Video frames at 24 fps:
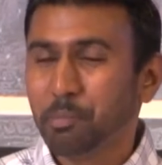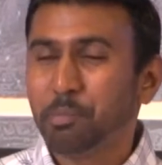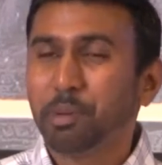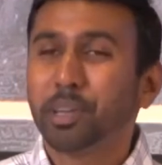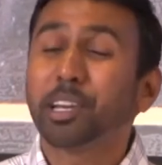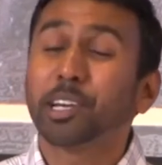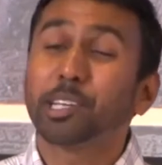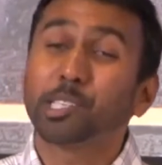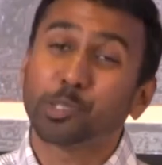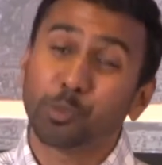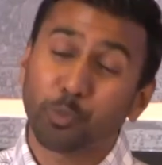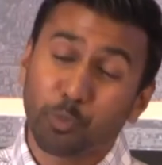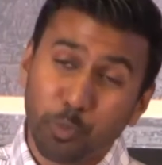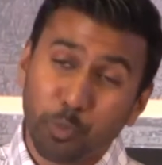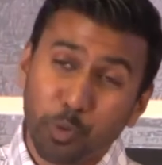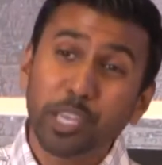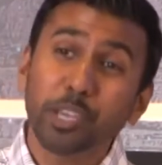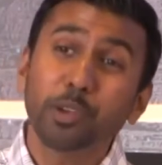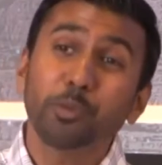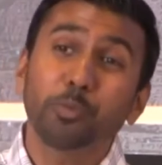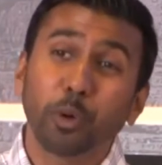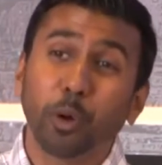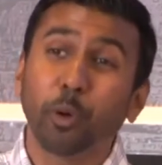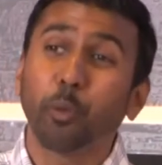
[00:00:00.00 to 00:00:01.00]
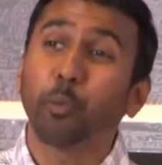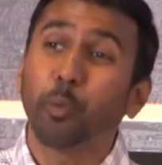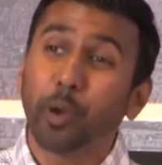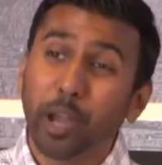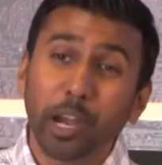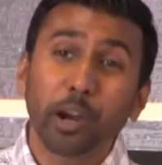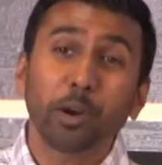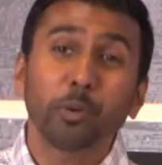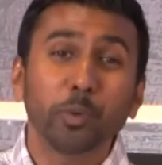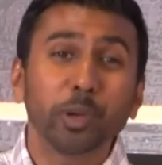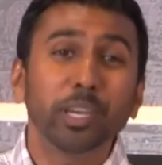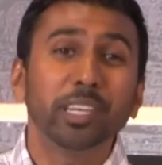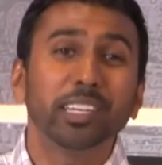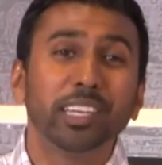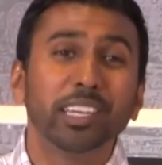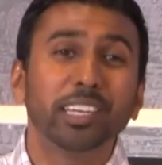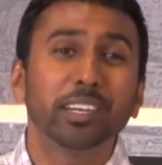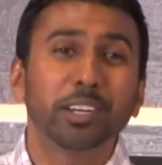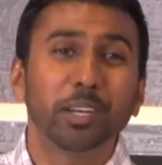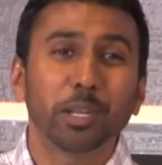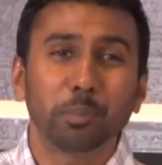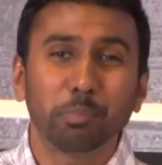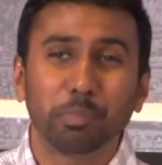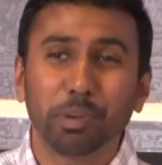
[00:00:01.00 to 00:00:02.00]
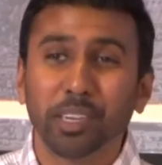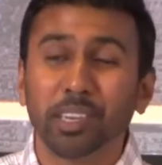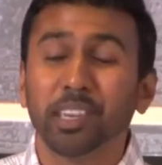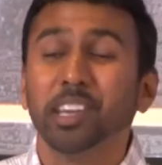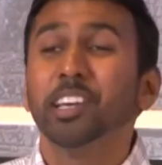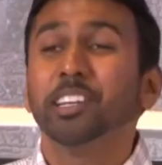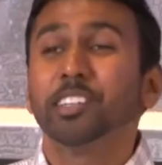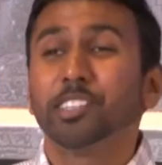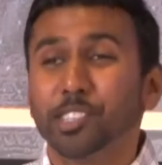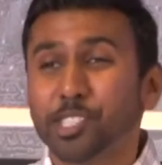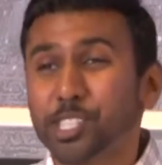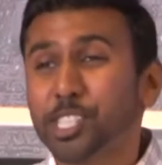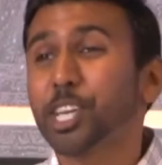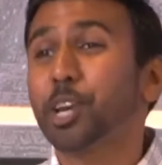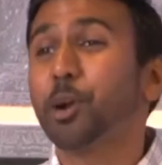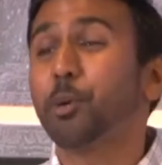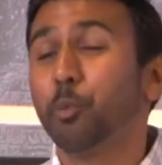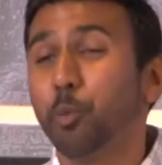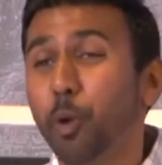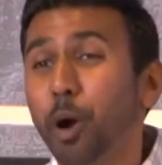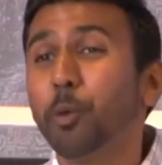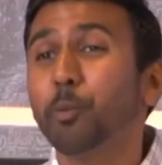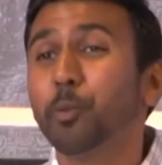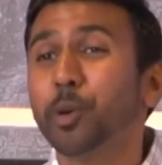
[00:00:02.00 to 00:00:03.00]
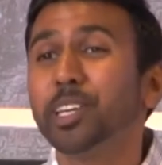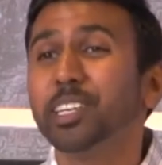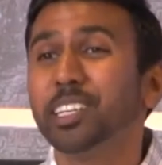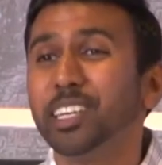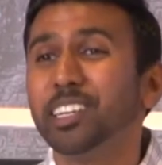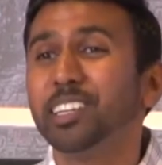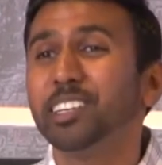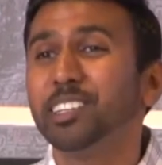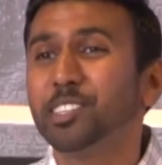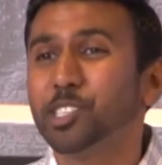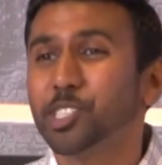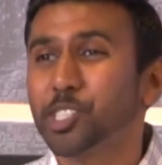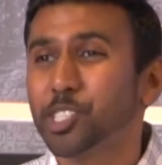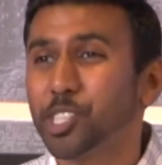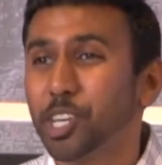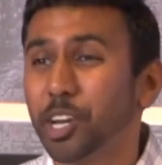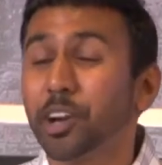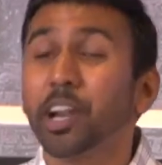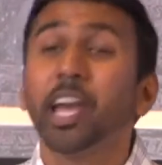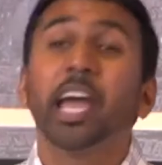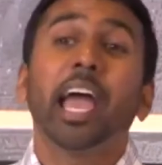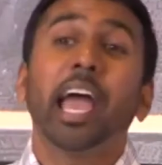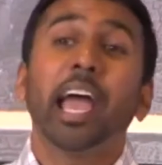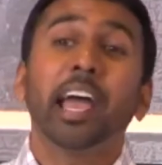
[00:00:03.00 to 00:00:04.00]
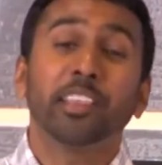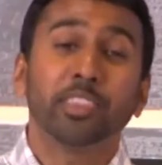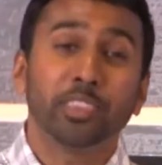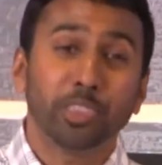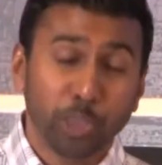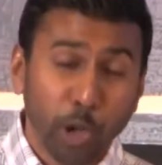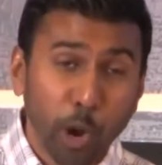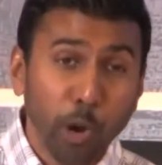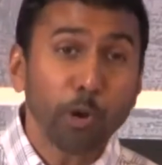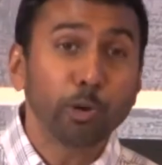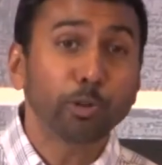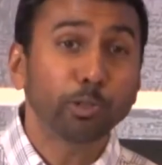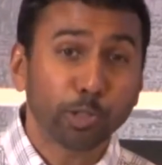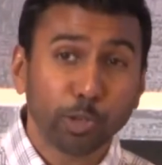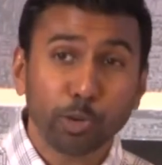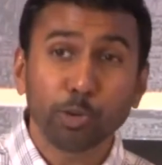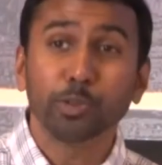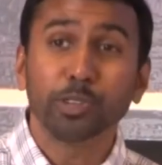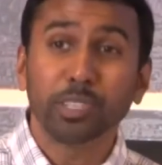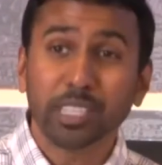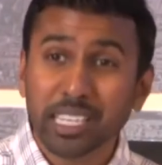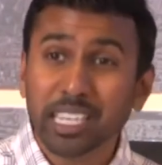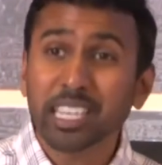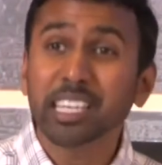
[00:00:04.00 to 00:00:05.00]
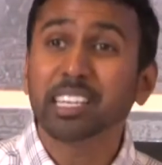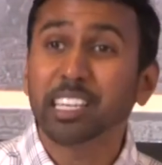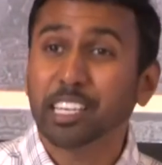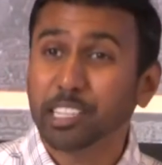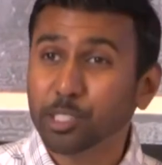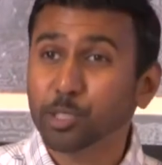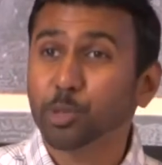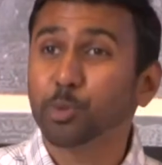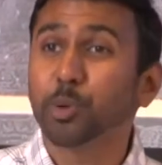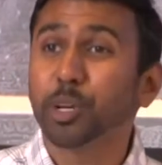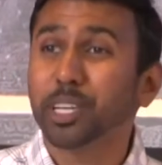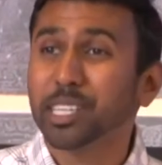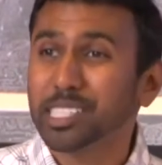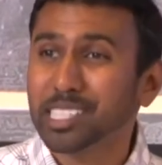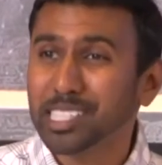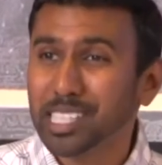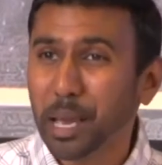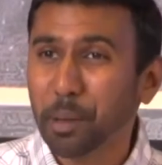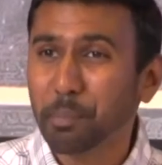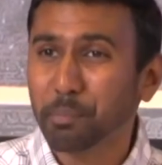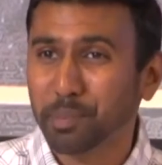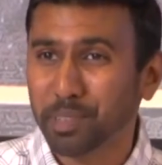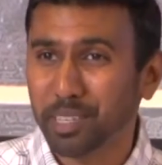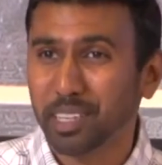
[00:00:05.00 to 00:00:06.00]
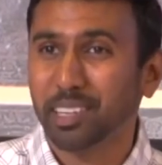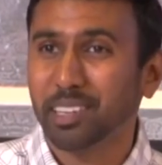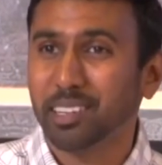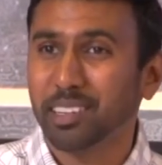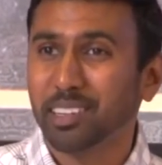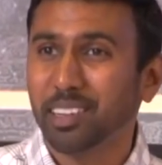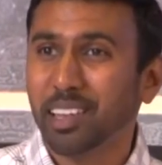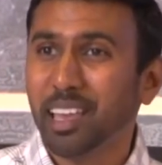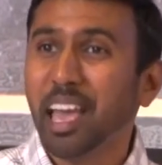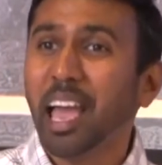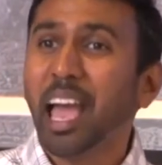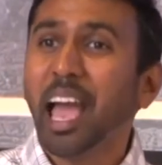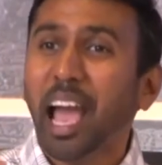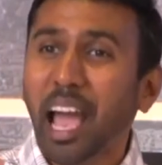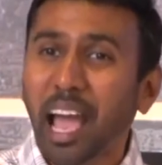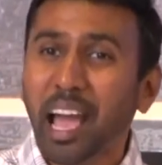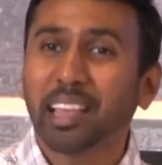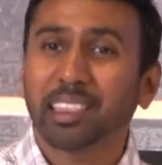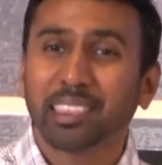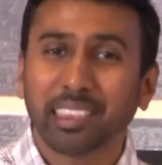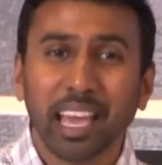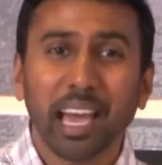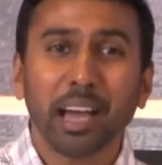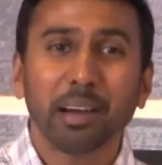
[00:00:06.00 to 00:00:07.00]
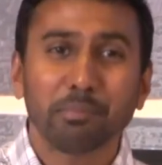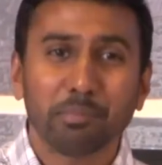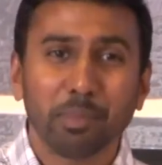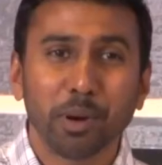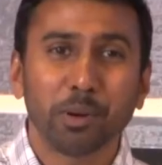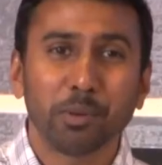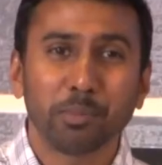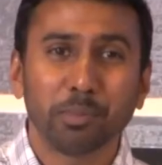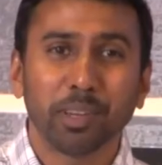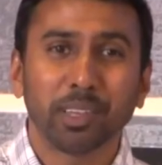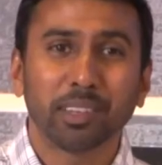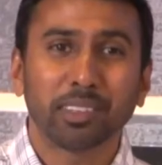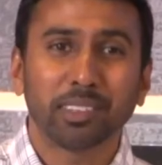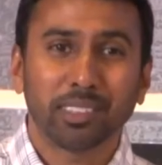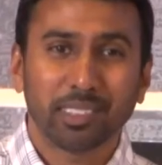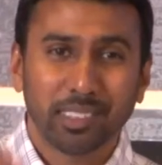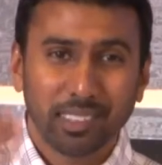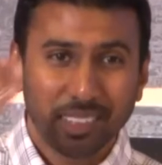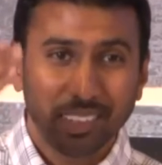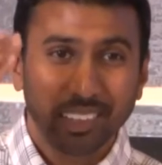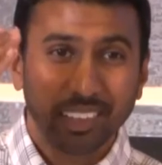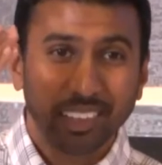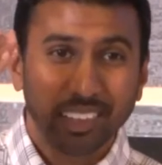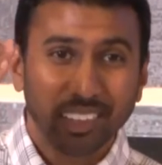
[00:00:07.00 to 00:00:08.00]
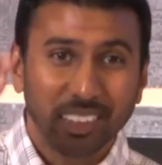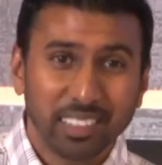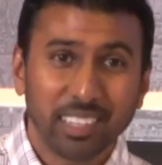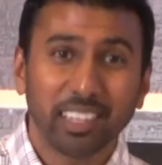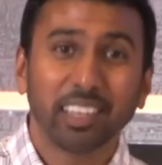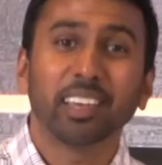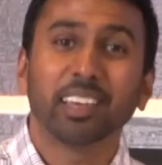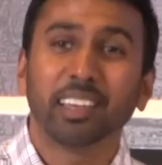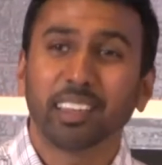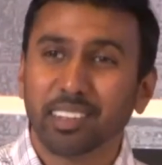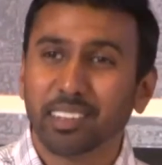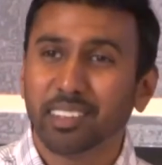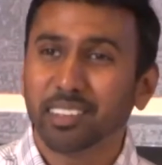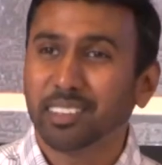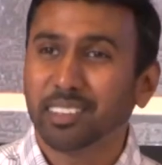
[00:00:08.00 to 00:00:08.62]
Because we were where we needed to be to share what we needed to share, and those who needed to accept it at that moment did.